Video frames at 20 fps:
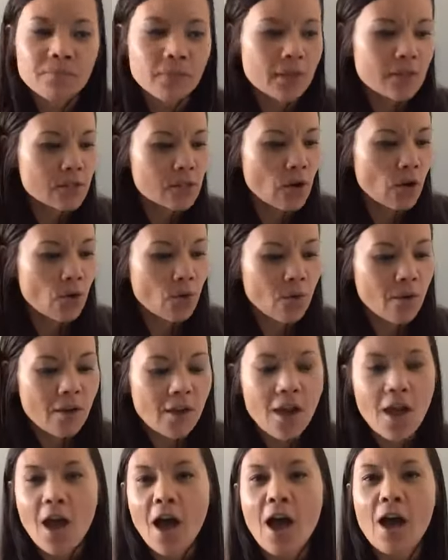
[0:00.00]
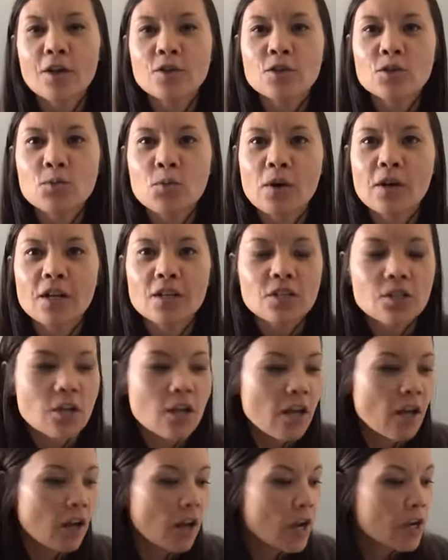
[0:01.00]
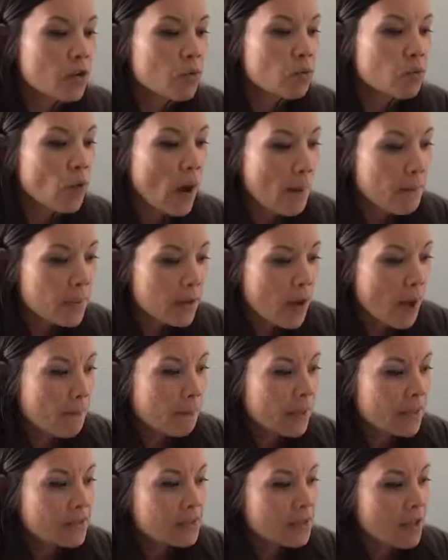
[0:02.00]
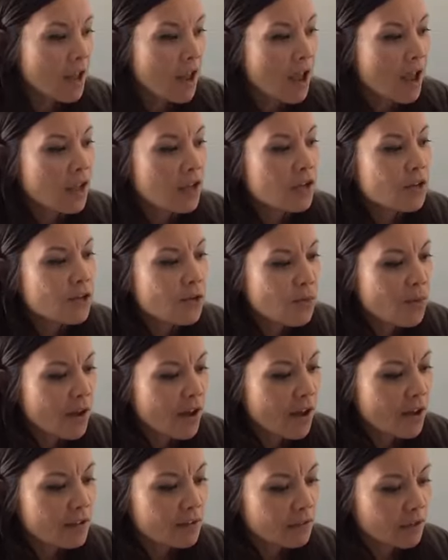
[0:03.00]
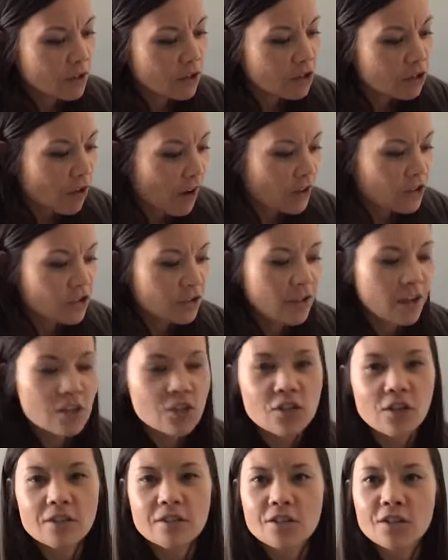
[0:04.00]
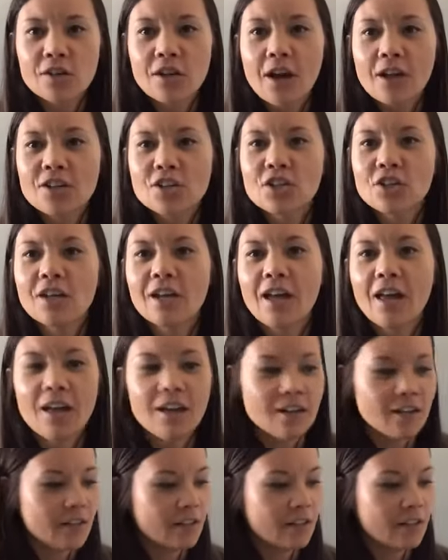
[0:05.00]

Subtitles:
So I just wanted to kind of wrap it up and say, you know what? Congratulations. You got your kit.